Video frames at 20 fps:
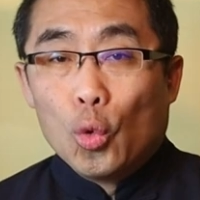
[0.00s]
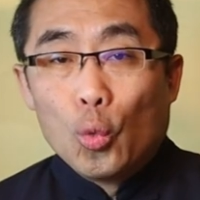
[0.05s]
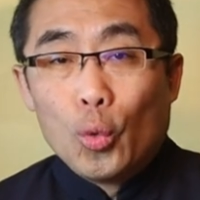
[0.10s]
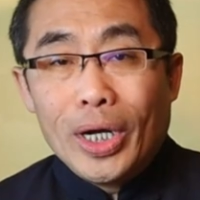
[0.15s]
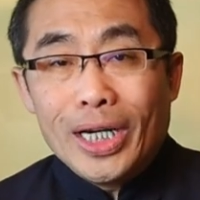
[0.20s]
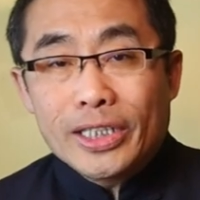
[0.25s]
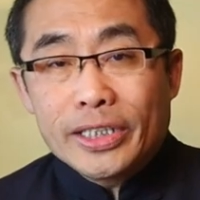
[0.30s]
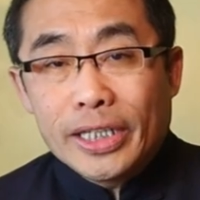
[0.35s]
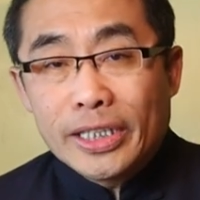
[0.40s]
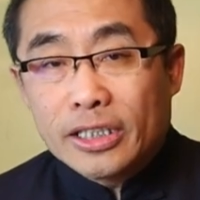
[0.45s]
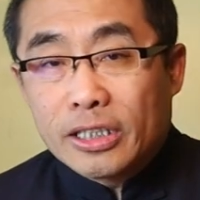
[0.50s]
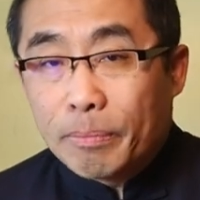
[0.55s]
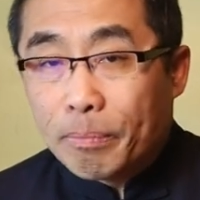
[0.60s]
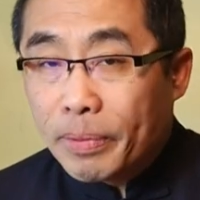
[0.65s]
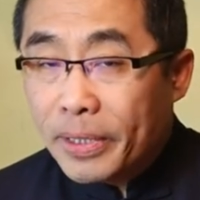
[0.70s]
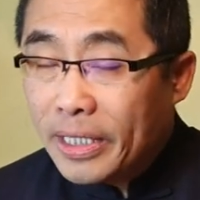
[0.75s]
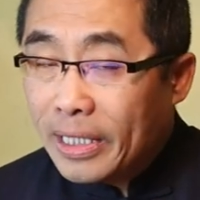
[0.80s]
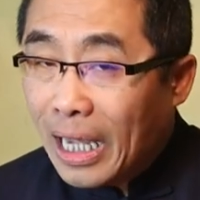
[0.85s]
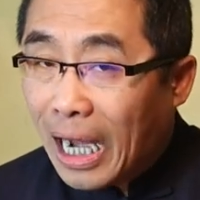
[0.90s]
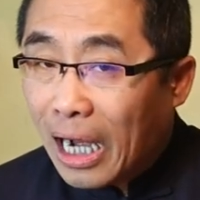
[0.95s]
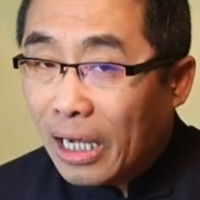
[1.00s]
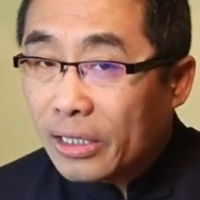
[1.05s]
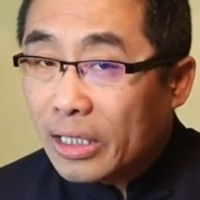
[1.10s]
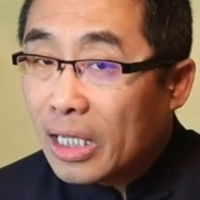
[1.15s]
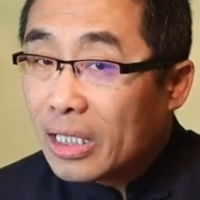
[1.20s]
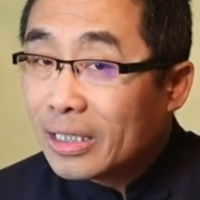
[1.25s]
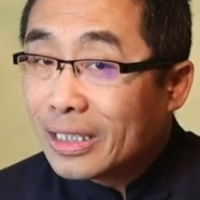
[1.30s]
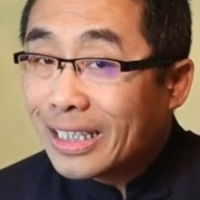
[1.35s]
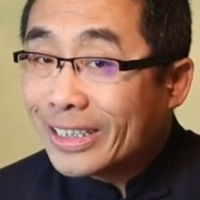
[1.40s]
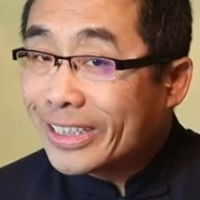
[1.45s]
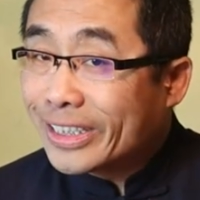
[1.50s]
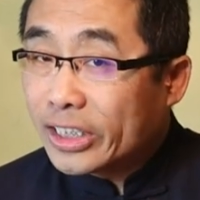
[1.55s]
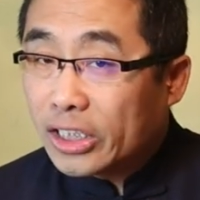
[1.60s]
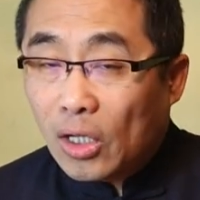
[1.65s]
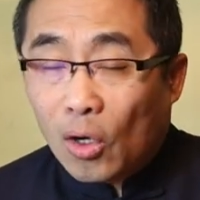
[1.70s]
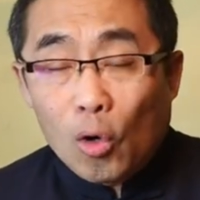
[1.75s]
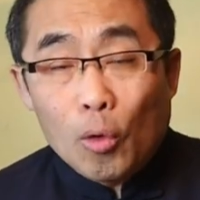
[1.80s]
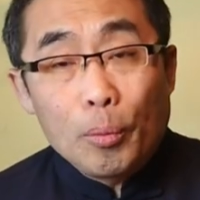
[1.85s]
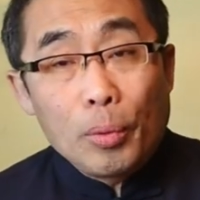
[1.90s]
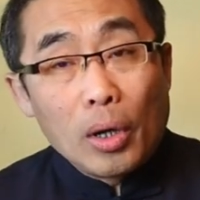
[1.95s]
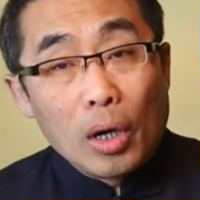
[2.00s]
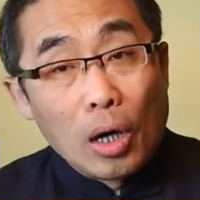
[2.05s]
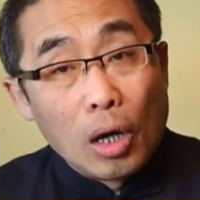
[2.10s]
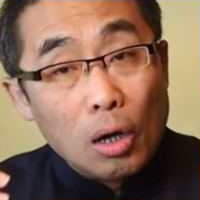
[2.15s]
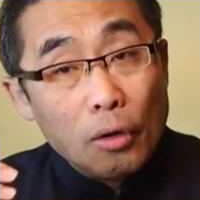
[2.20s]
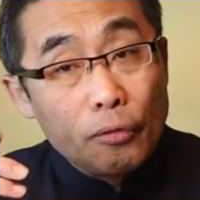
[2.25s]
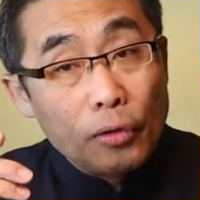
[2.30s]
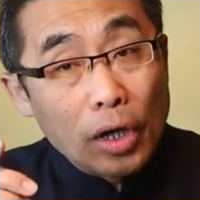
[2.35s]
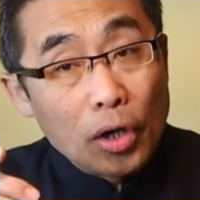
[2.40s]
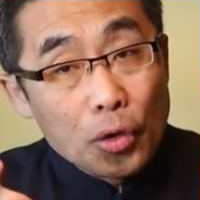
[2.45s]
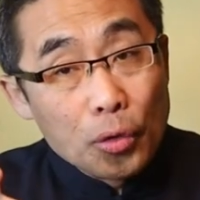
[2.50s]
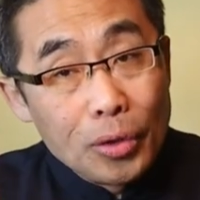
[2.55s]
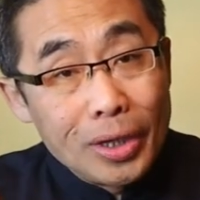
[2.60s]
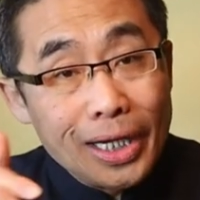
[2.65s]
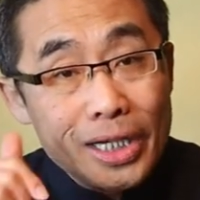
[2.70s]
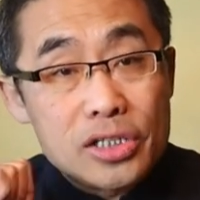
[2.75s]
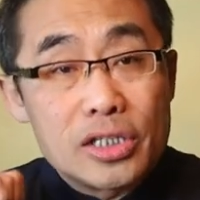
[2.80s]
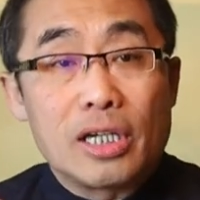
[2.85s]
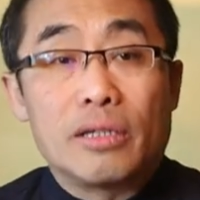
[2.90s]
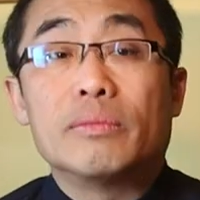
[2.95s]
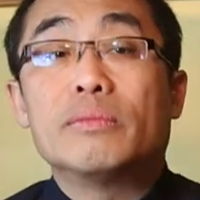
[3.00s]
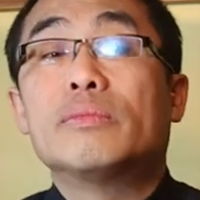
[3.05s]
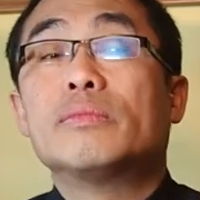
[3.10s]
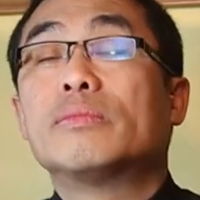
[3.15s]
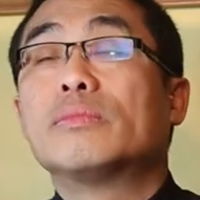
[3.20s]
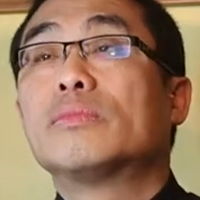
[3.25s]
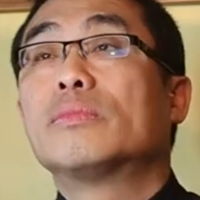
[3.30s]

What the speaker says: which is beyond the scope of religion.